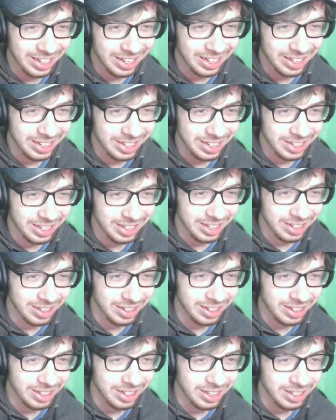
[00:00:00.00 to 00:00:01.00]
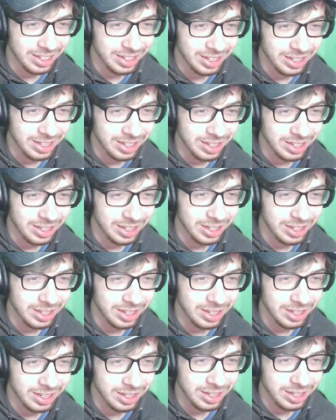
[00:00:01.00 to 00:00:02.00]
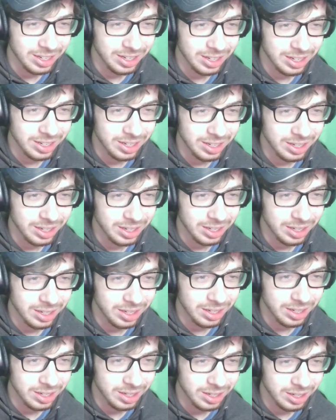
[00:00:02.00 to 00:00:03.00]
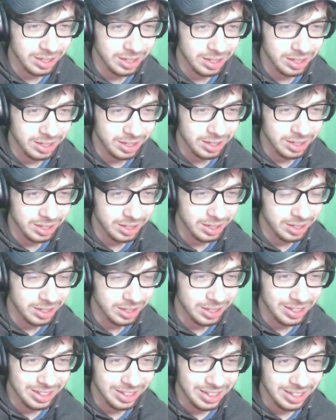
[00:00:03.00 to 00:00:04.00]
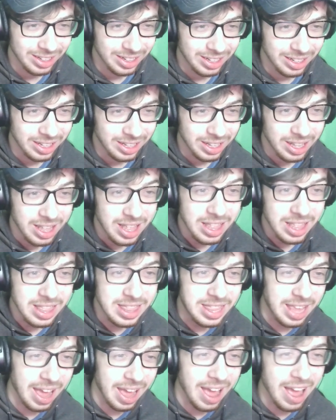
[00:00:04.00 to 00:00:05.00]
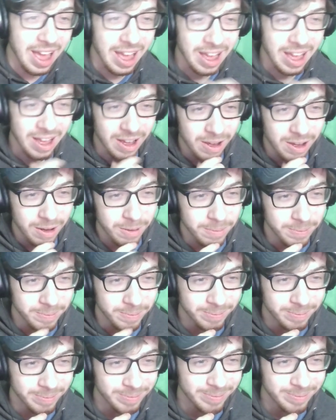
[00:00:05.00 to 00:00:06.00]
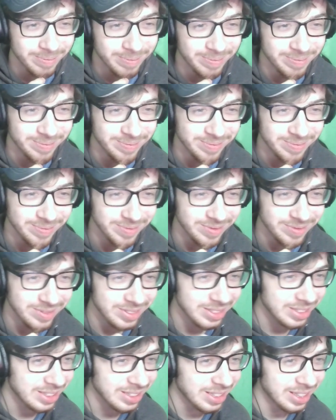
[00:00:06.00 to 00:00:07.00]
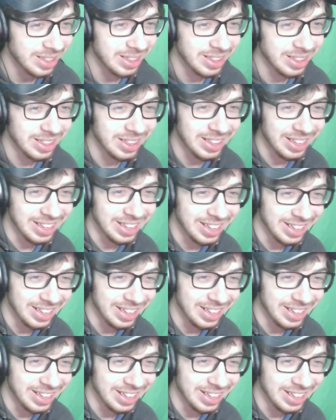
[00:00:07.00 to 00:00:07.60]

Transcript: [no speech]